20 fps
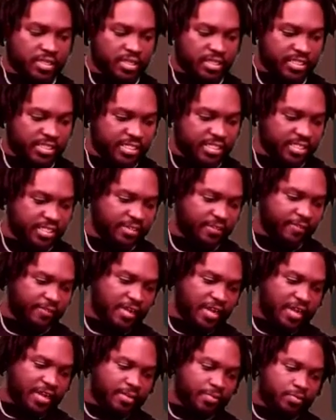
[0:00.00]
It's
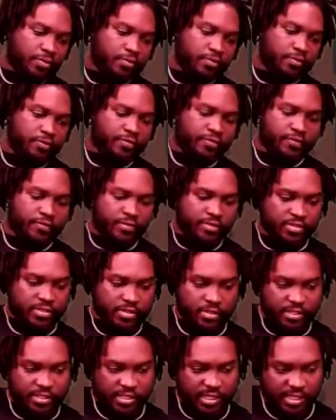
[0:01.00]
65 proof,
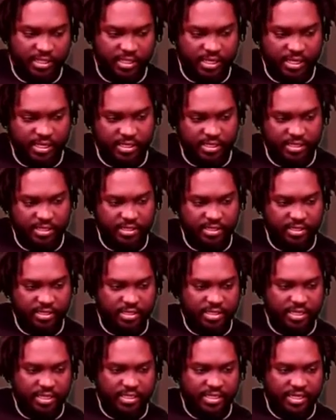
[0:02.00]
so it's not that
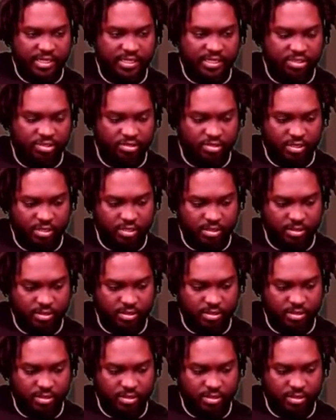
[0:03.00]
strong,